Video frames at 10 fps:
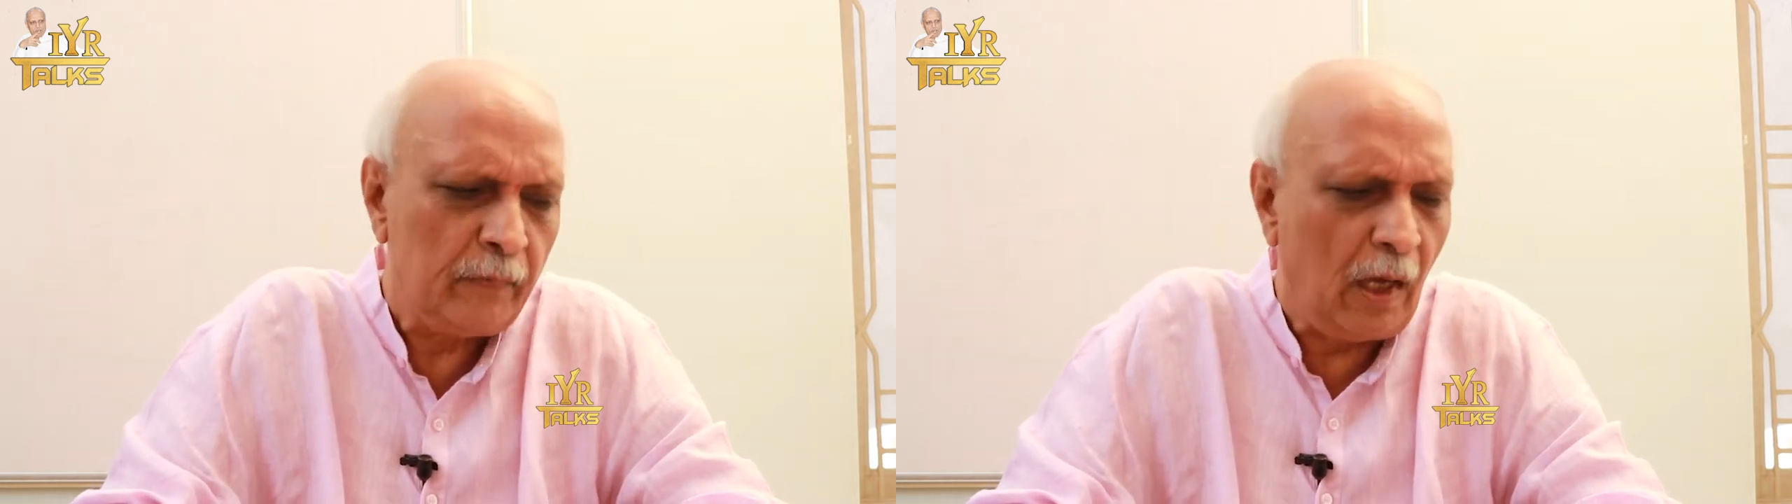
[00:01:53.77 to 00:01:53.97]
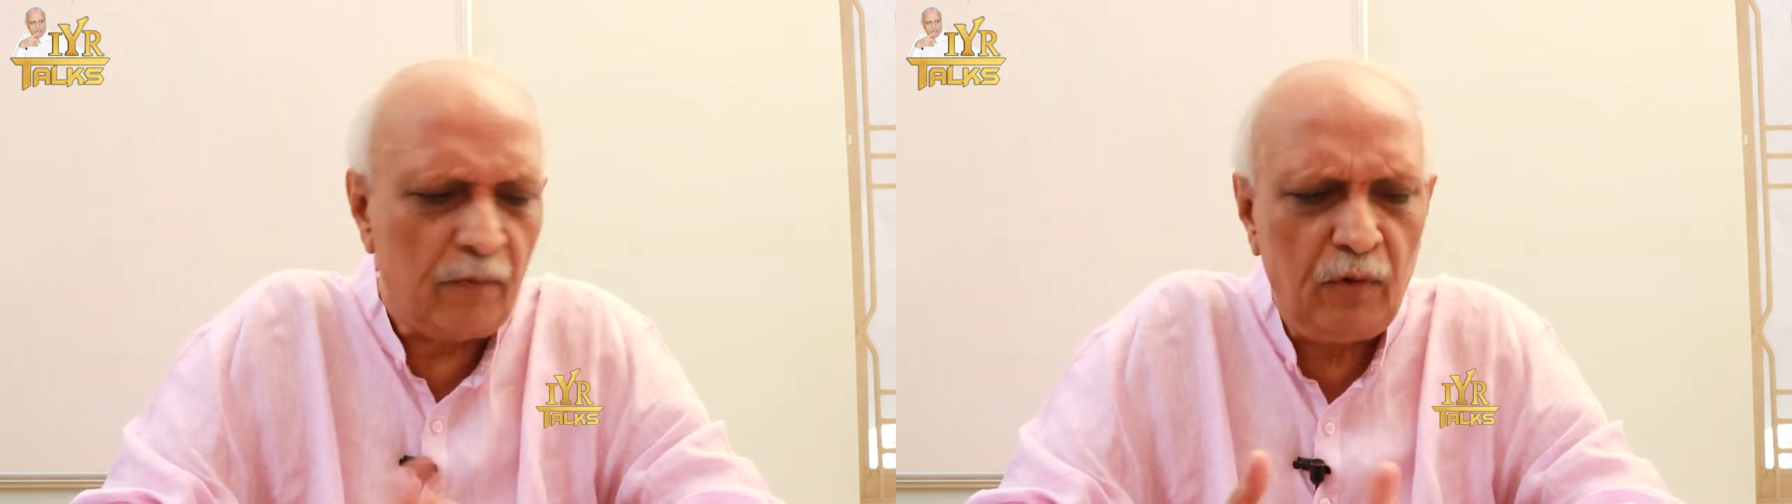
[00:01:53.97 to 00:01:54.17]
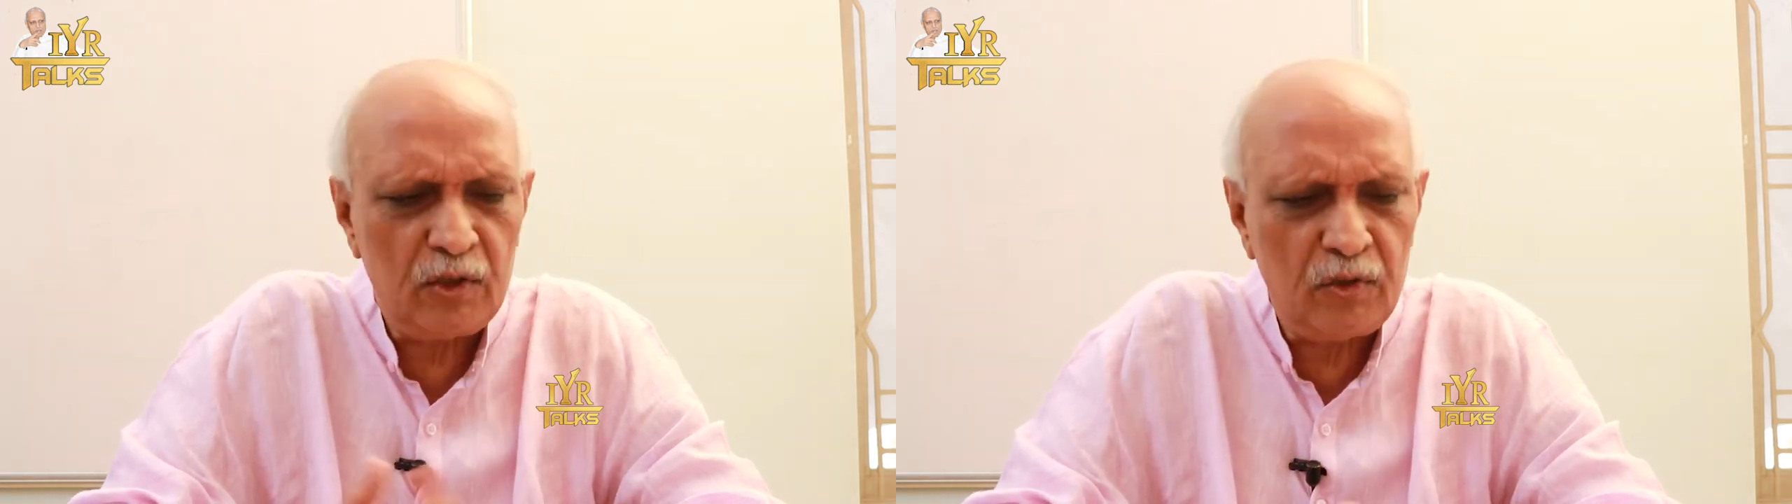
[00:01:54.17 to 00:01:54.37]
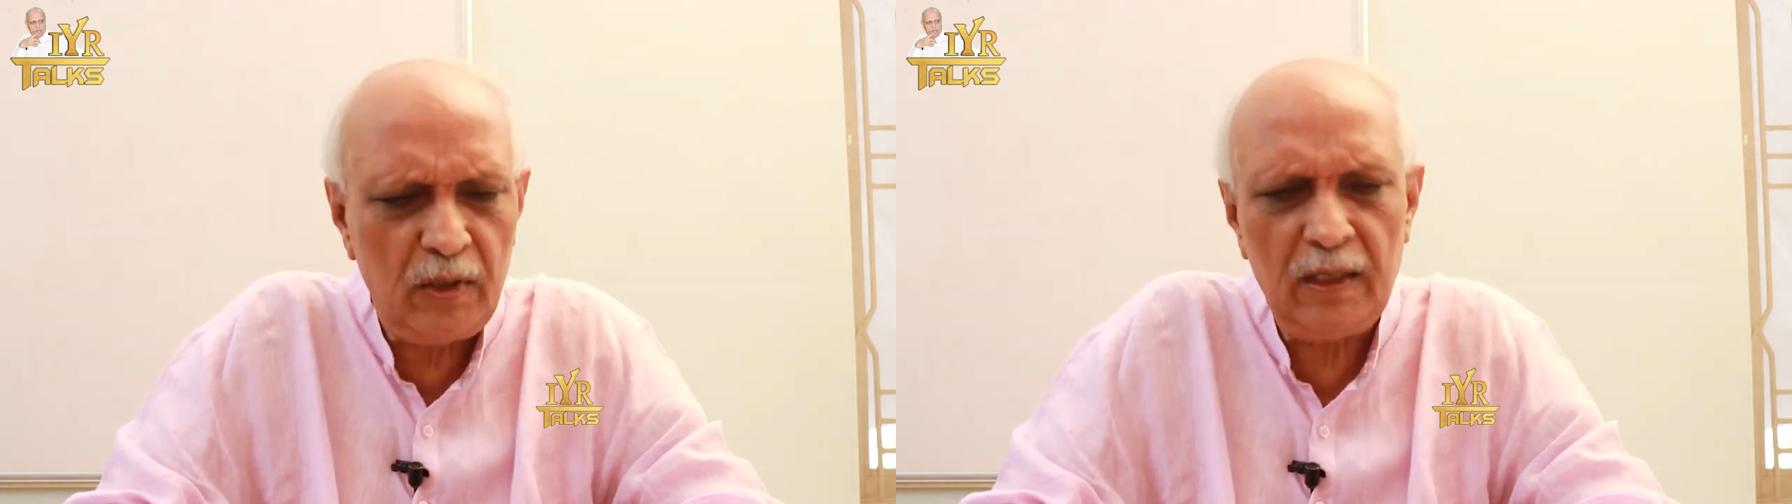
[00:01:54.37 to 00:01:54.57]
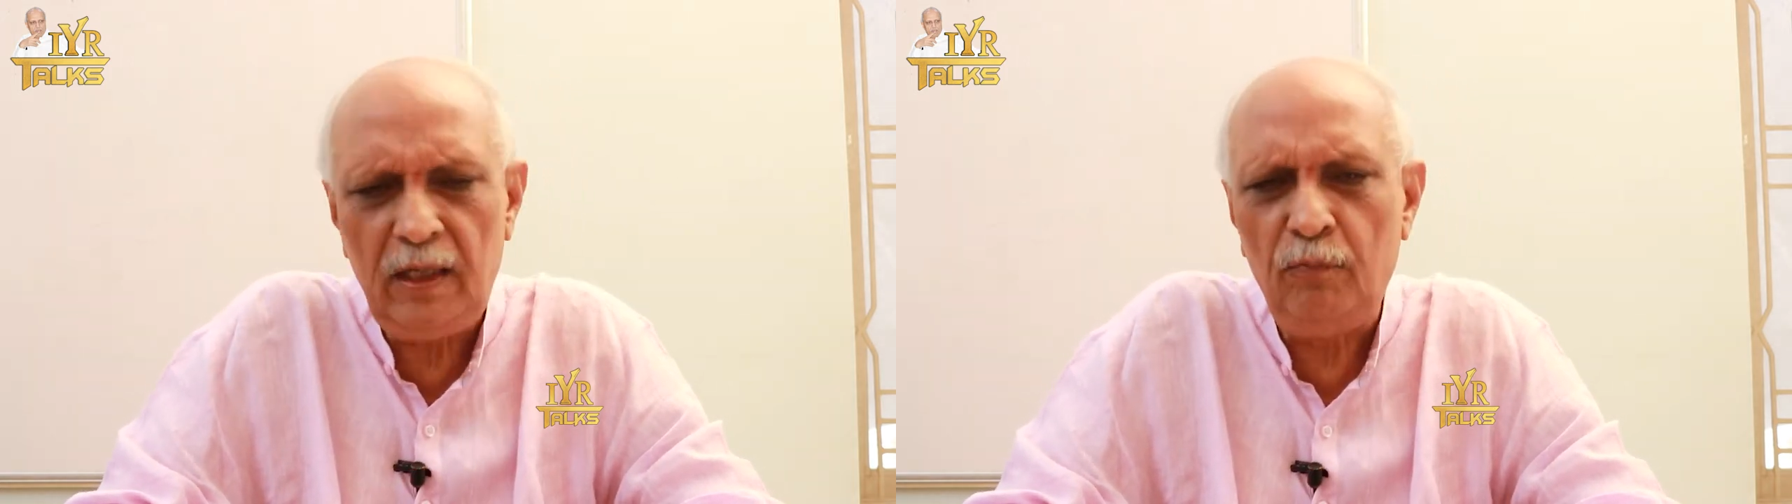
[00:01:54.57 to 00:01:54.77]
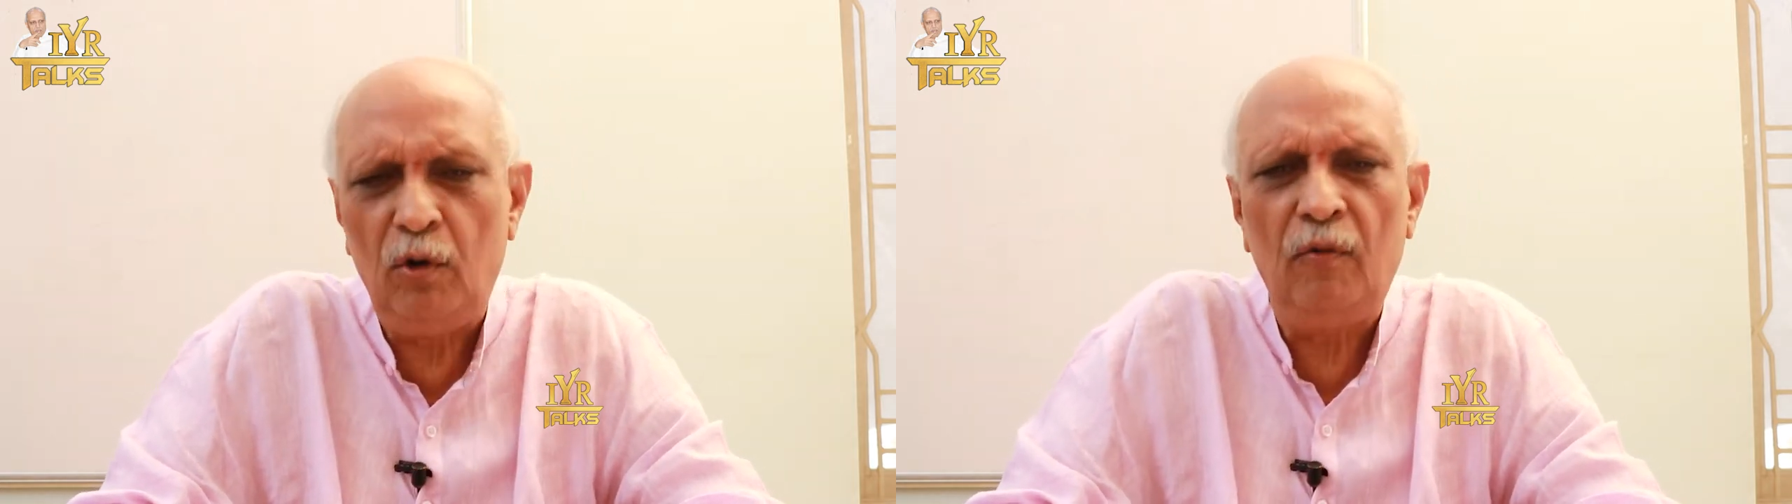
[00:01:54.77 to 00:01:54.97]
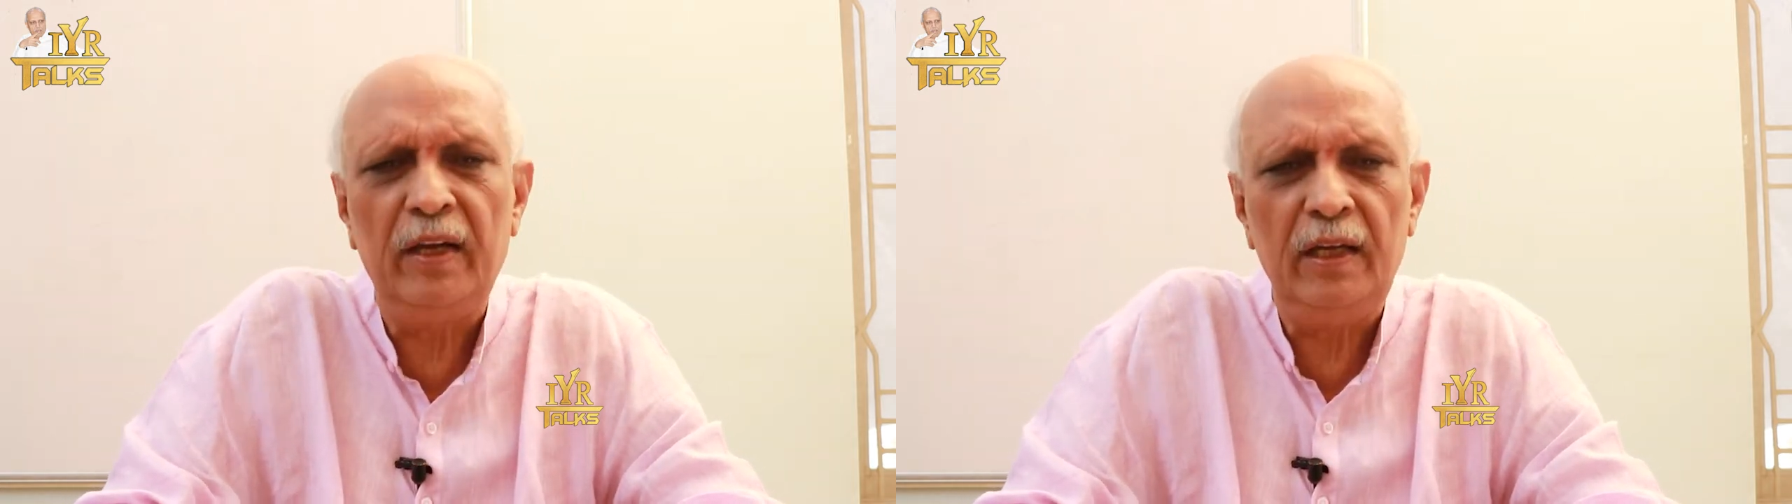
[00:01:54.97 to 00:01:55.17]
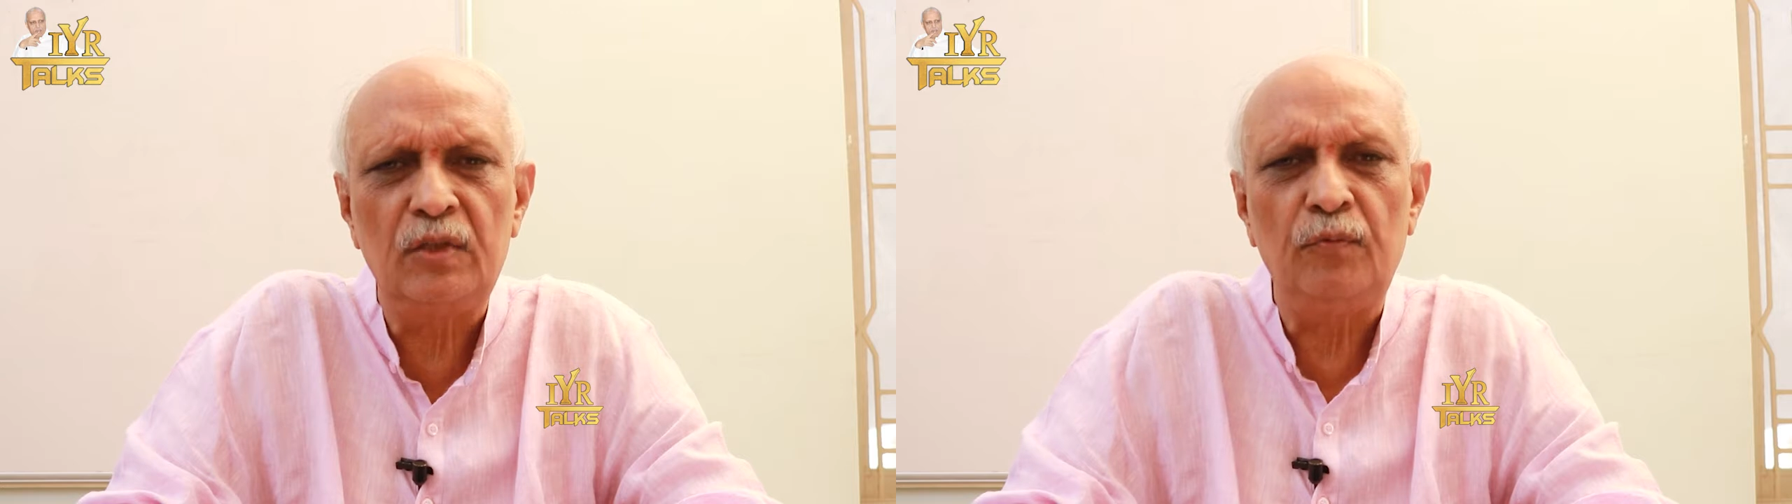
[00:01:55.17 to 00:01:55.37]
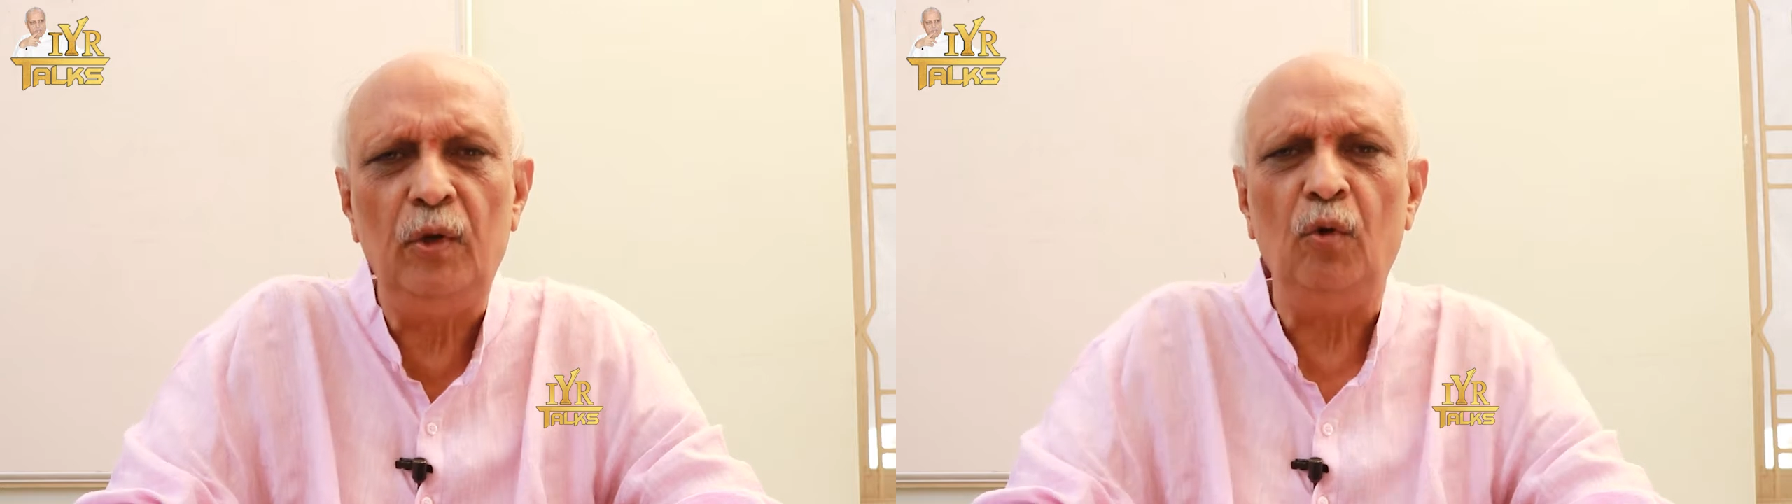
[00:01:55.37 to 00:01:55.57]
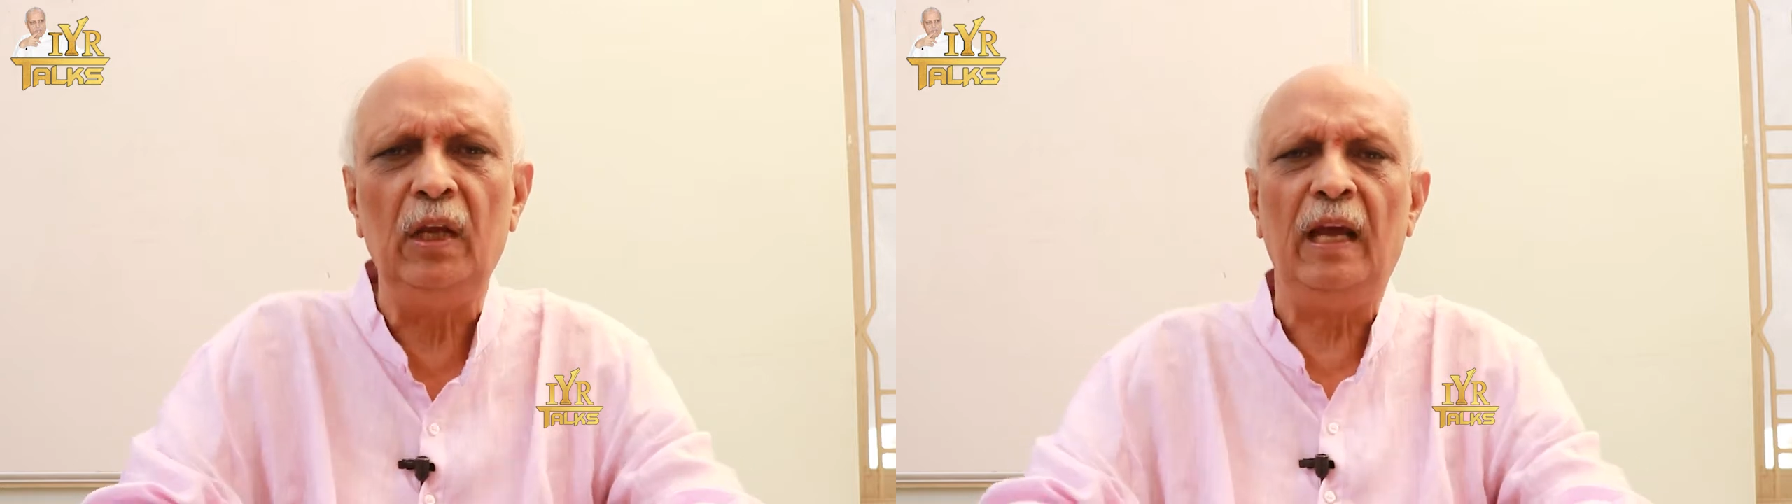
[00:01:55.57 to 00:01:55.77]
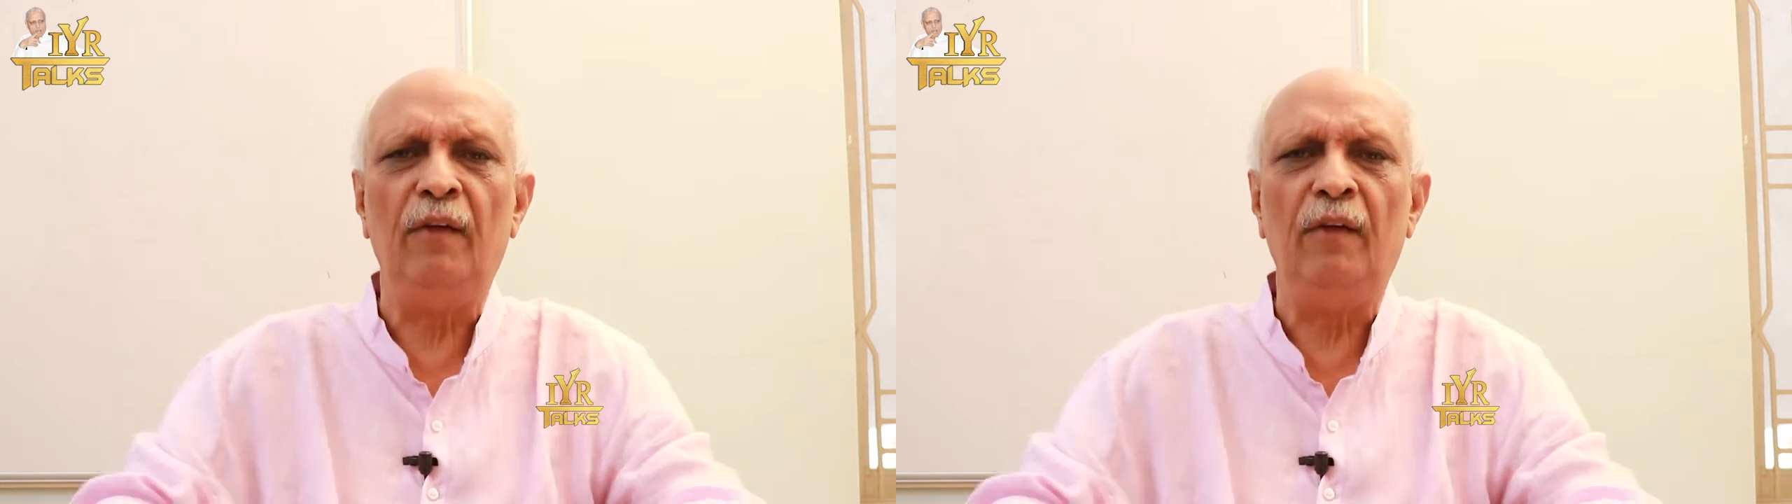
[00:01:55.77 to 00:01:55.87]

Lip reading: Unfortunately, over years we only